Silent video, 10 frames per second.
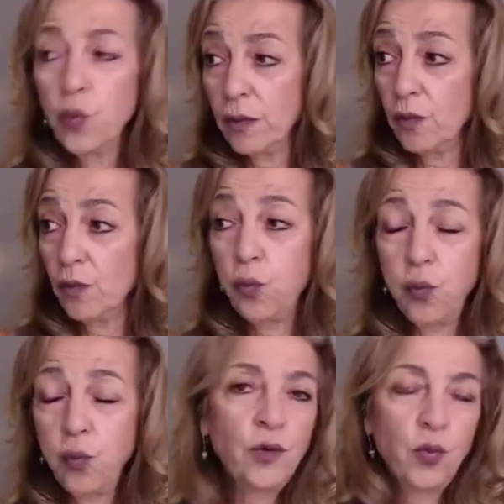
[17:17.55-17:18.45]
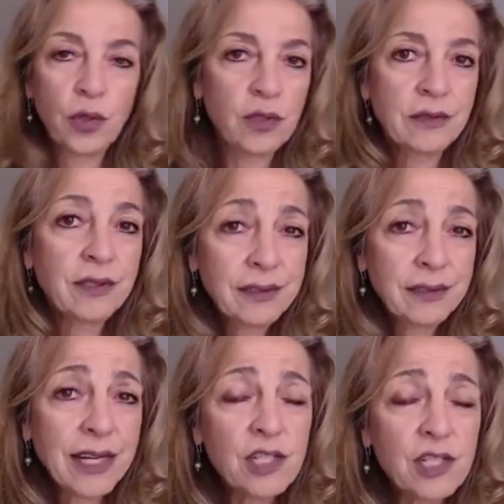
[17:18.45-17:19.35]
wind world that
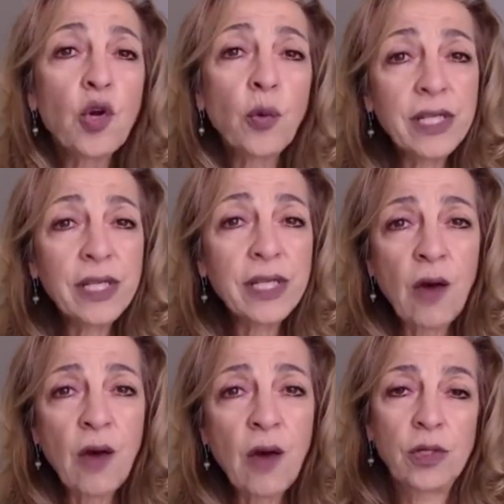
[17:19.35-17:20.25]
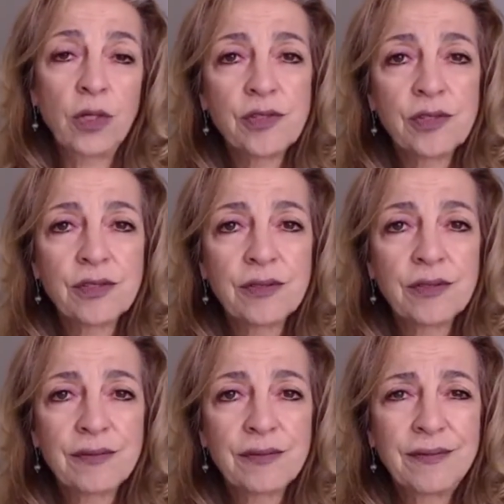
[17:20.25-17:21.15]
is going downwards.
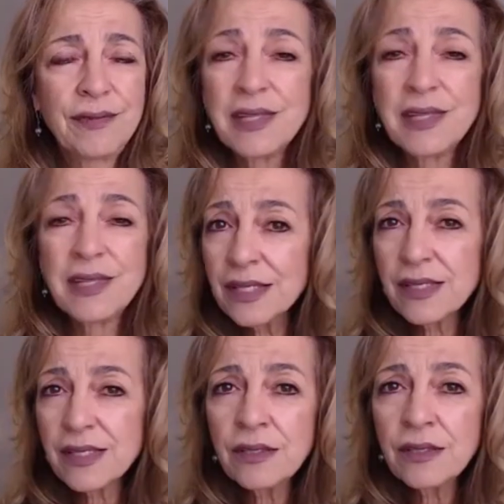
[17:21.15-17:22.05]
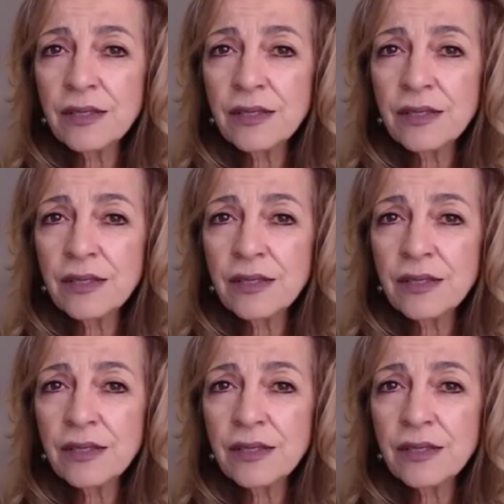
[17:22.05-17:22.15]
Does that make sense?